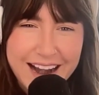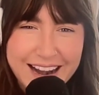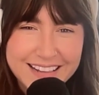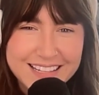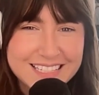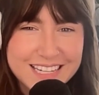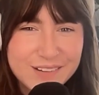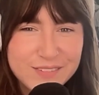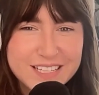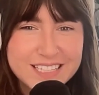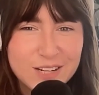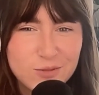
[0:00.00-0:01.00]
and the stuff
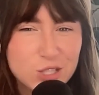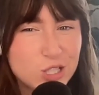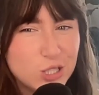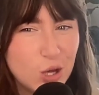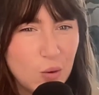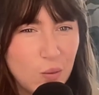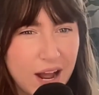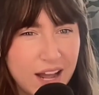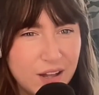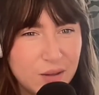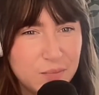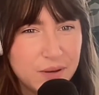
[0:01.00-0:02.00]
he said was so wild,